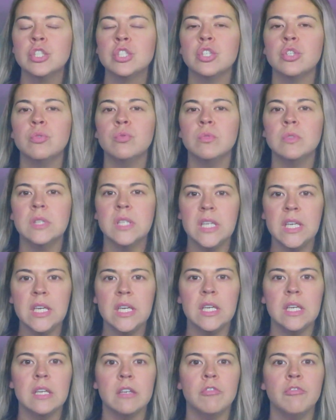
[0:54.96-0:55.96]
to
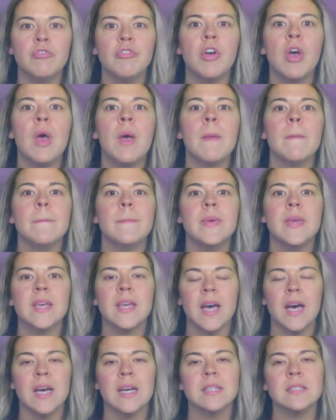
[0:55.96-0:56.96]
leave
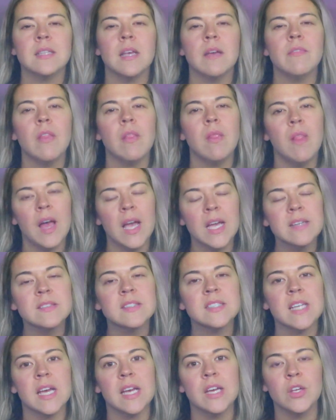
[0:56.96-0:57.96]
because of the
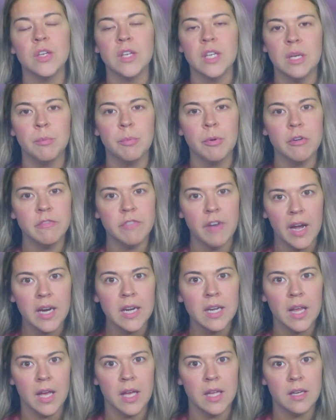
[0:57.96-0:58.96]
lifestyle he
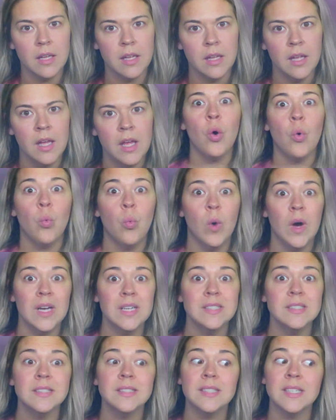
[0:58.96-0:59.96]
provided.
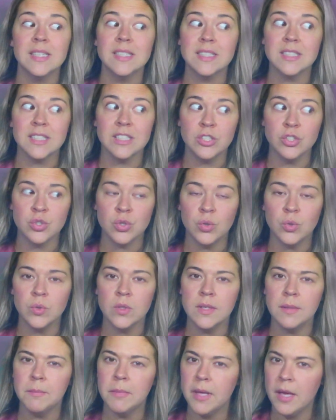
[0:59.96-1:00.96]
Was his
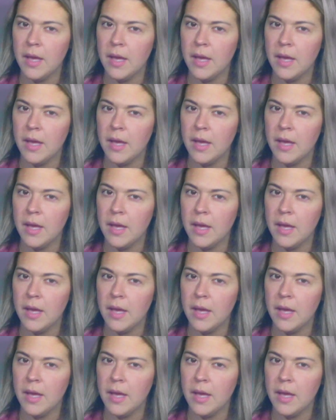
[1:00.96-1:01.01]
controlling